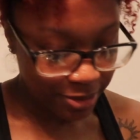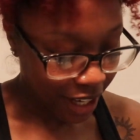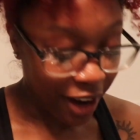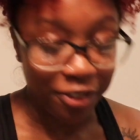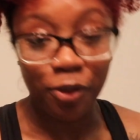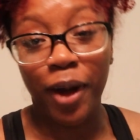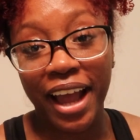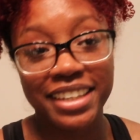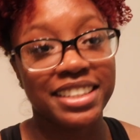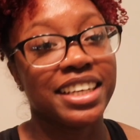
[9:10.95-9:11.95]
Tired of
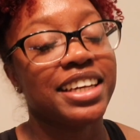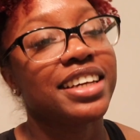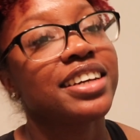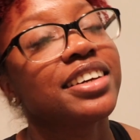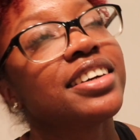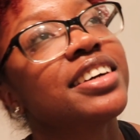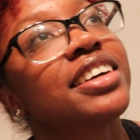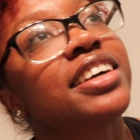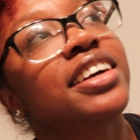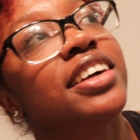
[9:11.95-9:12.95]
waxing.
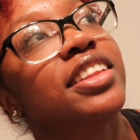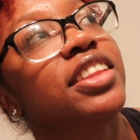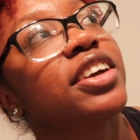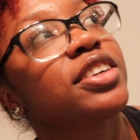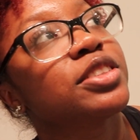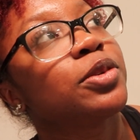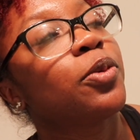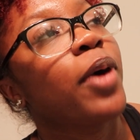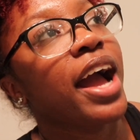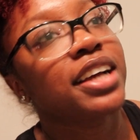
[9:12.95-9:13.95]
There's
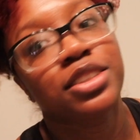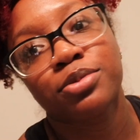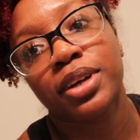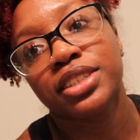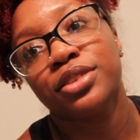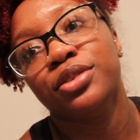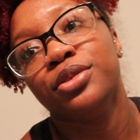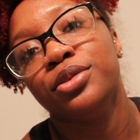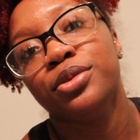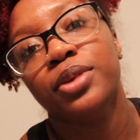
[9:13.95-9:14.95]
wax
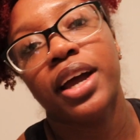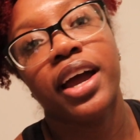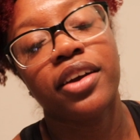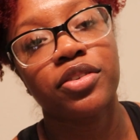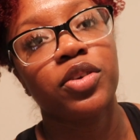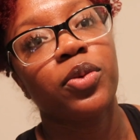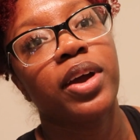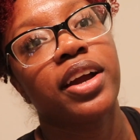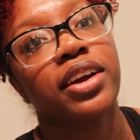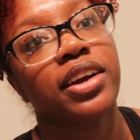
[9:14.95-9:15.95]
residue
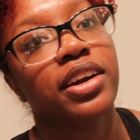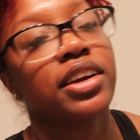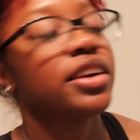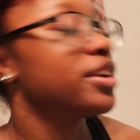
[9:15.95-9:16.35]
everywhere.